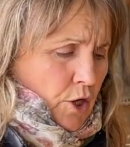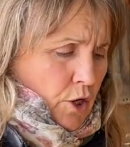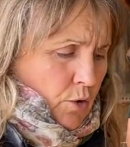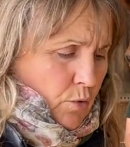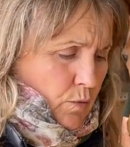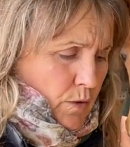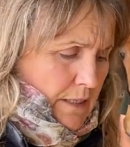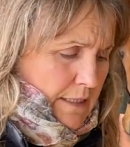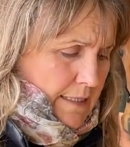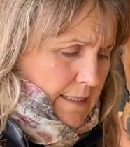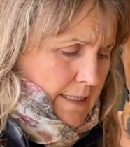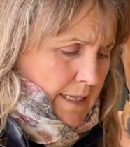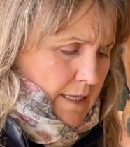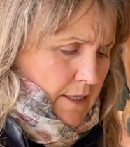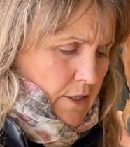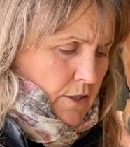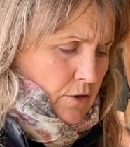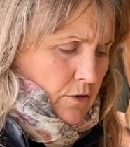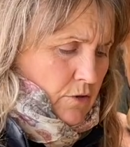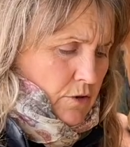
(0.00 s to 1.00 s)
will say
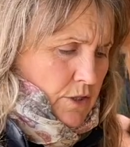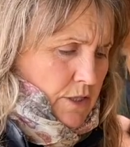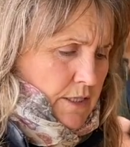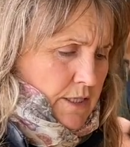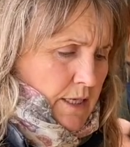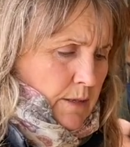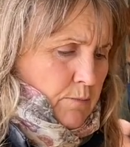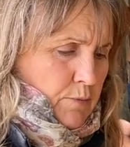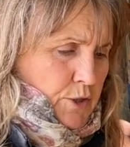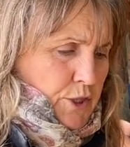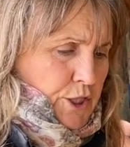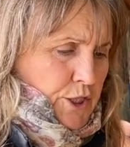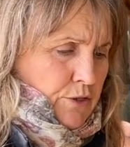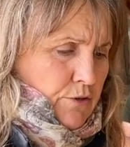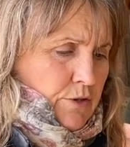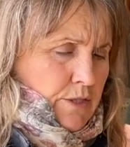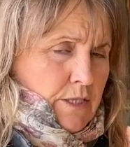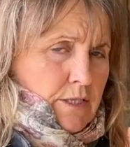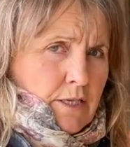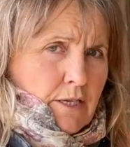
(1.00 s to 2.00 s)
that a horse's temperature
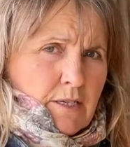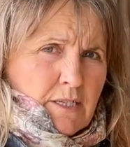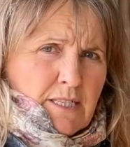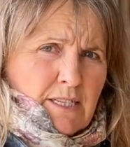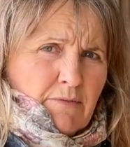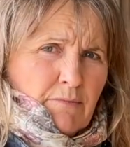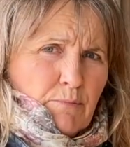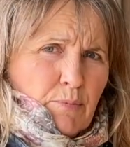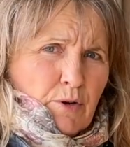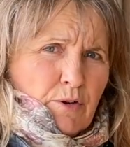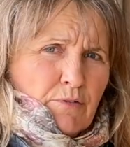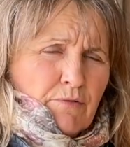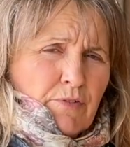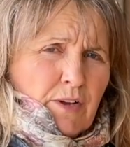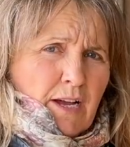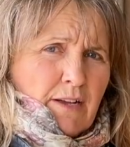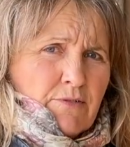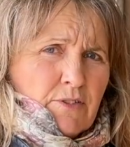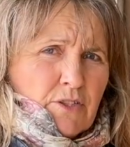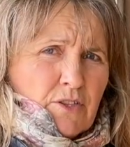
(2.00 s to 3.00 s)
is
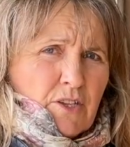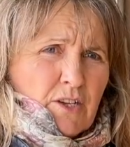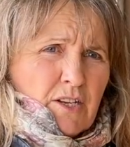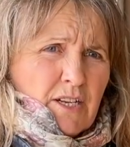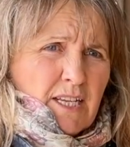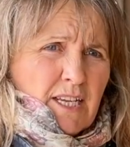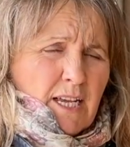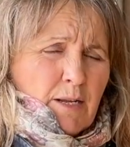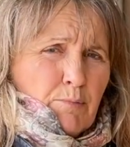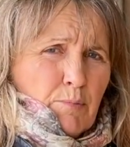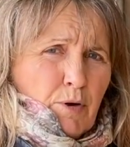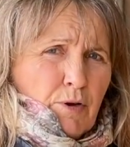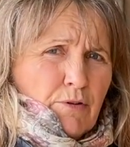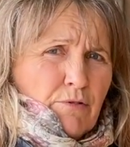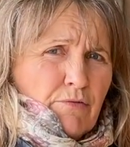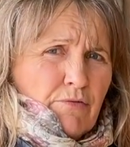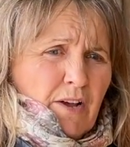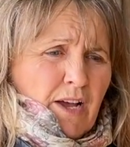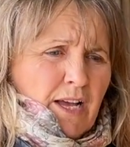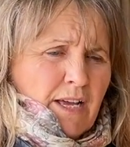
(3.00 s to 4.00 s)
37.5 to
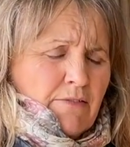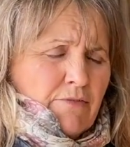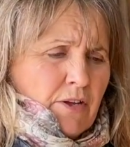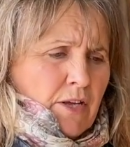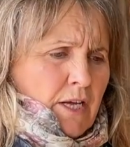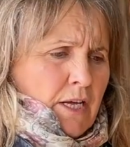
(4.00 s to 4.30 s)
38.5.